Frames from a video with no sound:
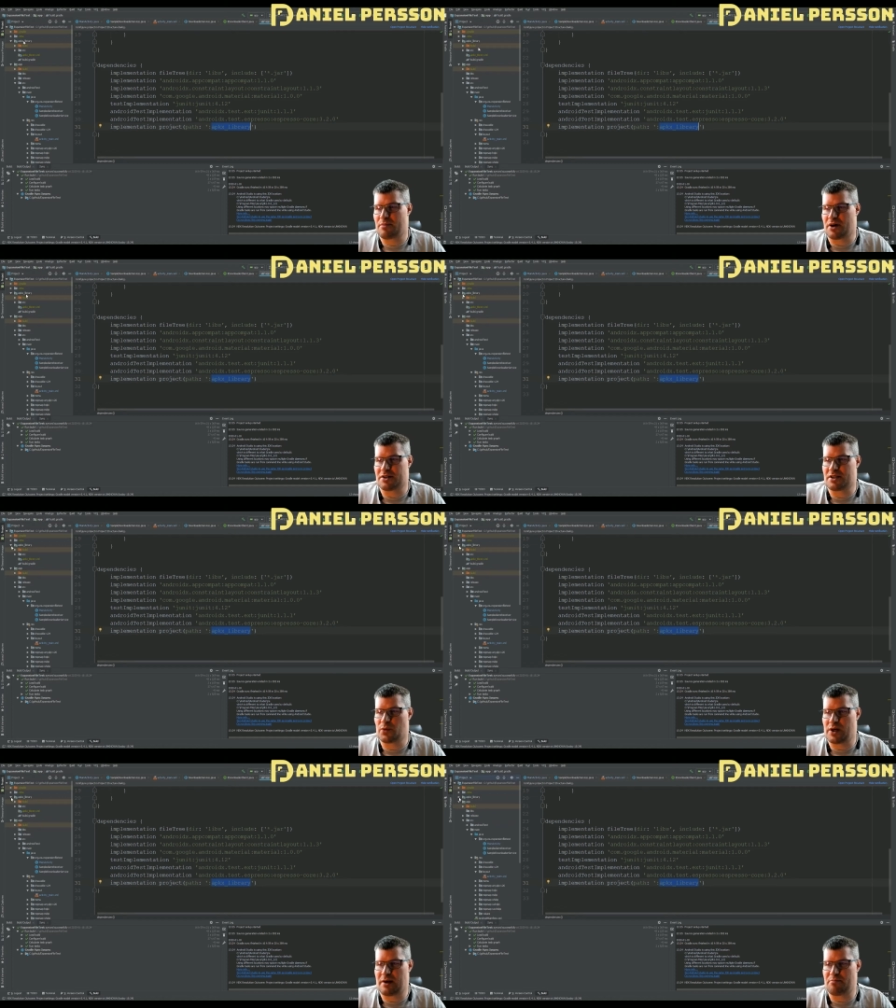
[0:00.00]
because it
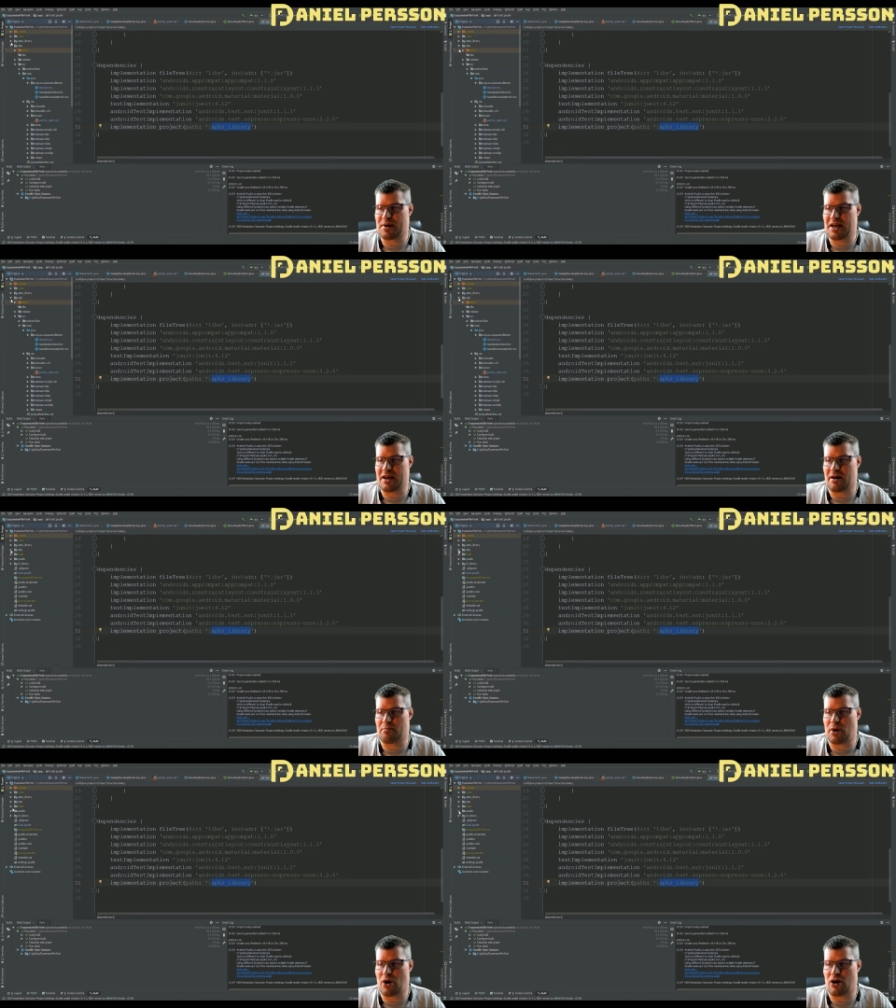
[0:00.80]
will be a
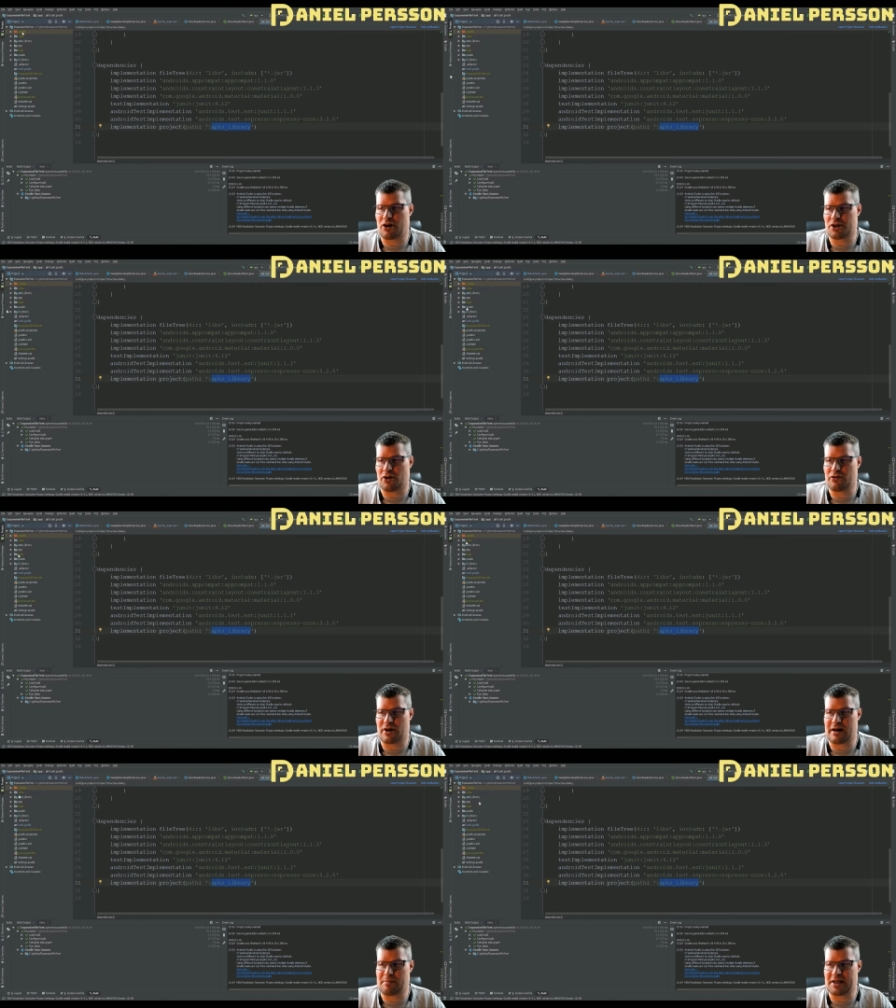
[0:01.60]
part of your
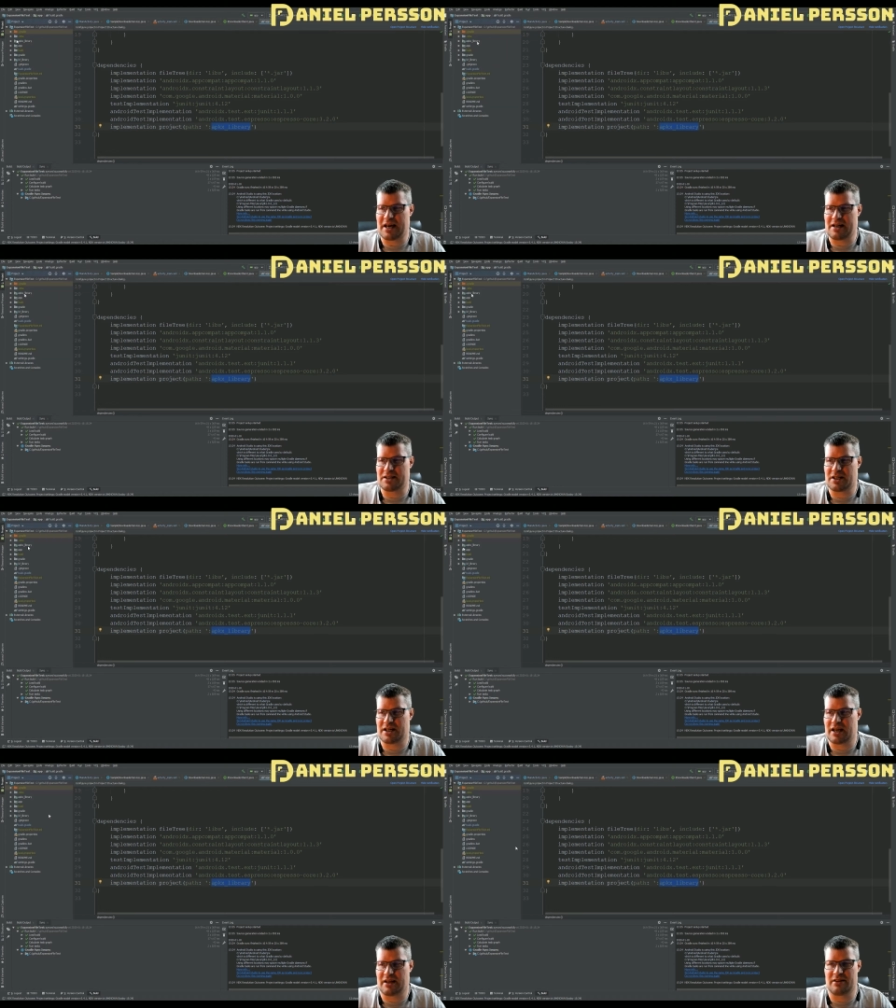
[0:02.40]
application
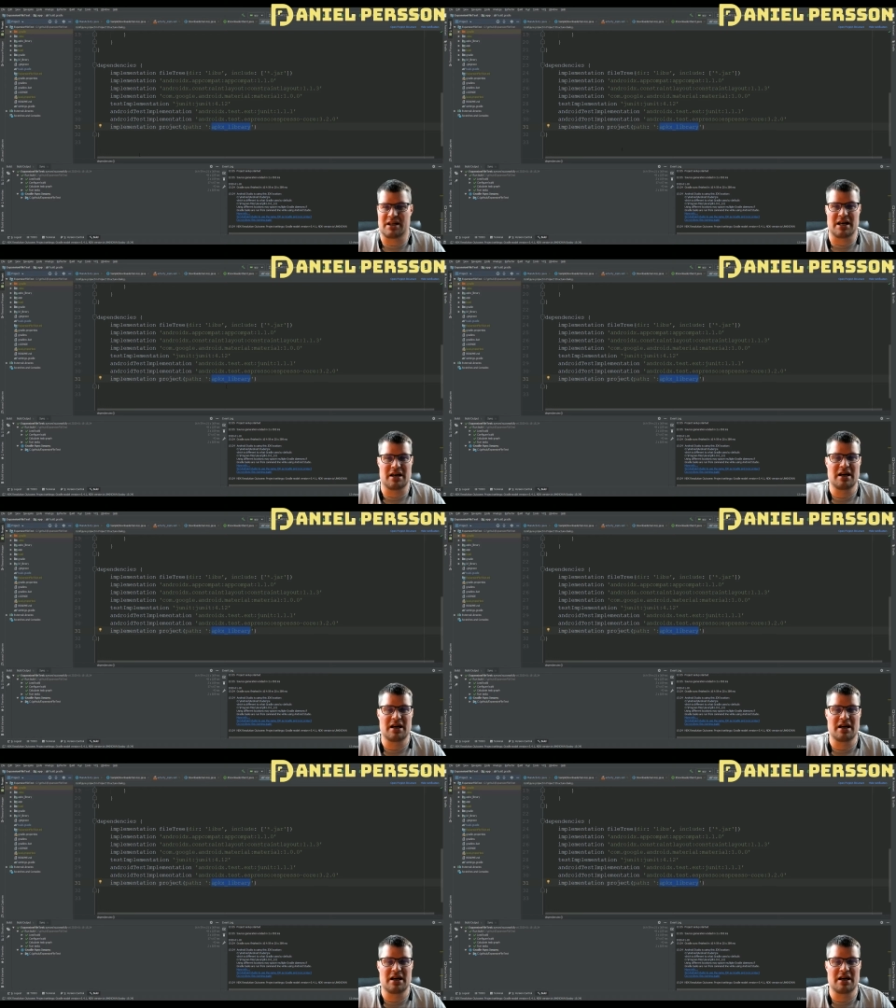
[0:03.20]
in the